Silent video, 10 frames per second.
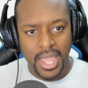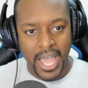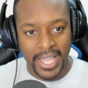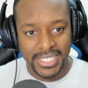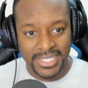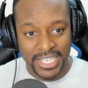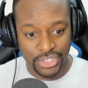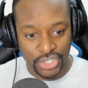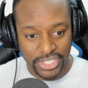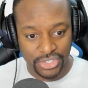I guess
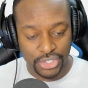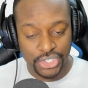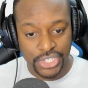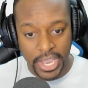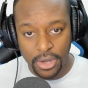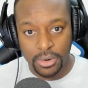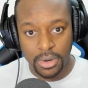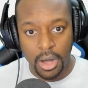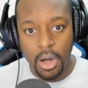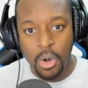that's just a
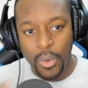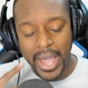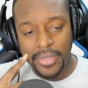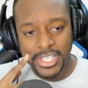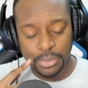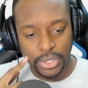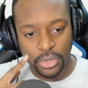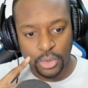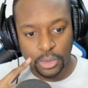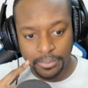shell. Oh, wow, that's
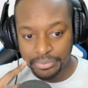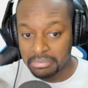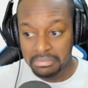pretty cool.